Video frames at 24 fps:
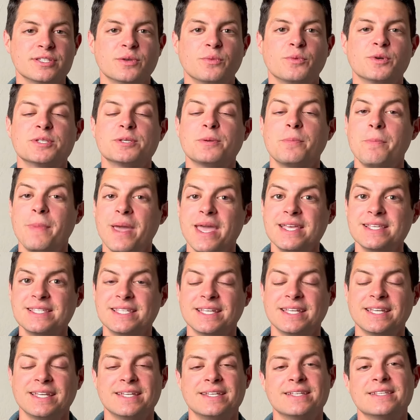And what's
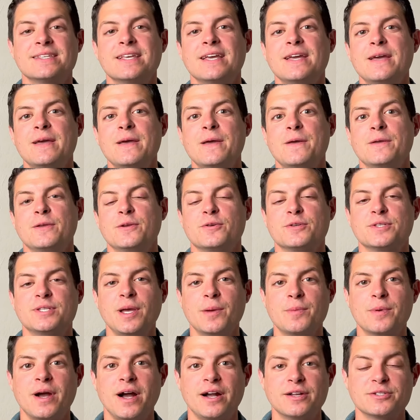amazing is your
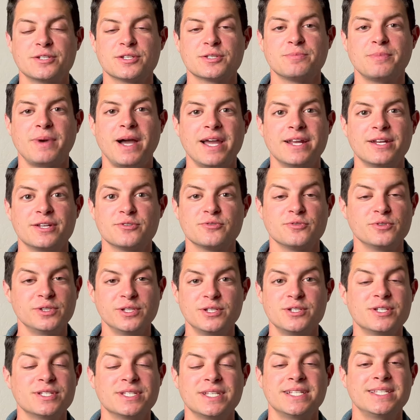subconscious mind is really
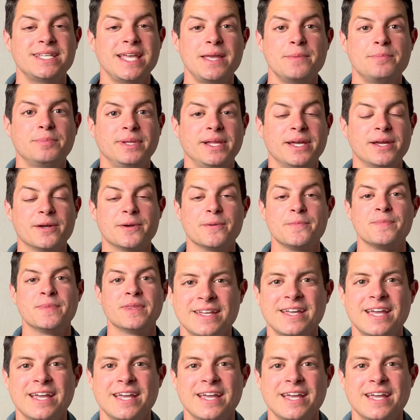just a tape player.